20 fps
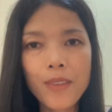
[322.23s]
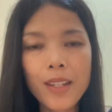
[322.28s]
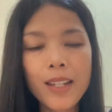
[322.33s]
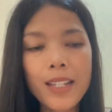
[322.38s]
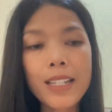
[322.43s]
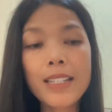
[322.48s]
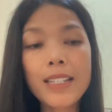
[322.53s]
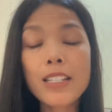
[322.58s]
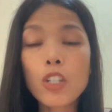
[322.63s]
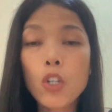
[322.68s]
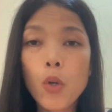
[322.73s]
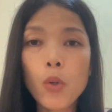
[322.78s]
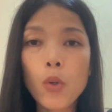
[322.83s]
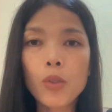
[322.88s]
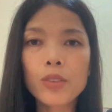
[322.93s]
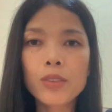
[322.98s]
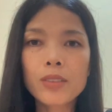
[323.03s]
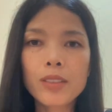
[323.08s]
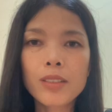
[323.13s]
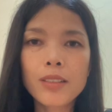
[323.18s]
It's
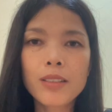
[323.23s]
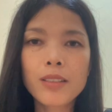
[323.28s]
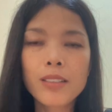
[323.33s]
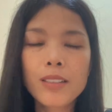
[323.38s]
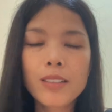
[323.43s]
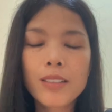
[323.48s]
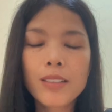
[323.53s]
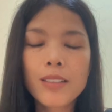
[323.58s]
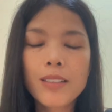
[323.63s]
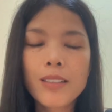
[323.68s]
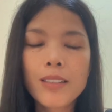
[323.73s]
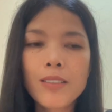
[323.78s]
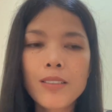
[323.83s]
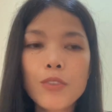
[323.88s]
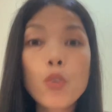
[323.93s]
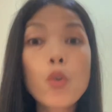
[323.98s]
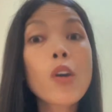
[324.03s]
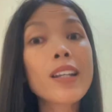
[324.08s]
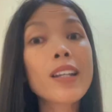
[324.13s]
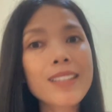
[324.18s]
called
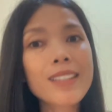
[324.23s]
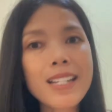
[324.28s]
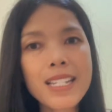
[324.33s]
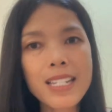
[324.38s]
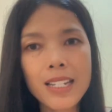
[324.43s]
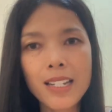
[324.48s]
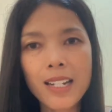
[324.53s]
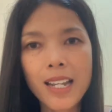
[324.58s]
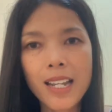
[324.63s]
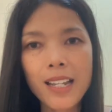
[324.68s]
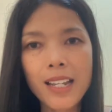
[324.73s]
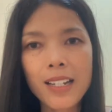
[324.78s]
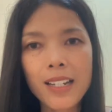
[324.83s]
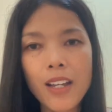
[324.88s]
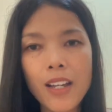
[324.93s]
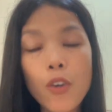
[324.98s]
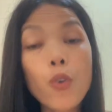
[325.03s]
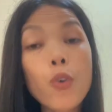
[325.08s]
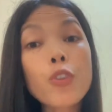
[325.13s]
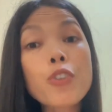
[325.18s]
gugatan sederhana
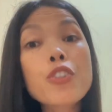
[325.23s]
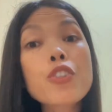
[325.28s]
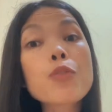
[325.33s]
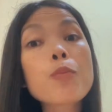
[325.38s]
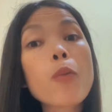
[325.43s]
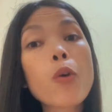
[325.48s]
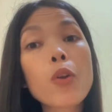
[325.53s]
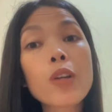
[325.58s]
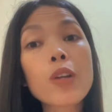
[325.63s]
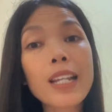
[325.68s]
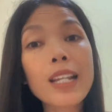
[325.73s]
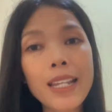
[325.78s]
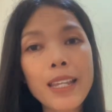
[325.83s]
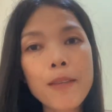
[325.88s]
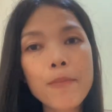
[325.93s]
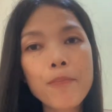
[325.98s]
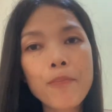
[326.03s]
or small claim.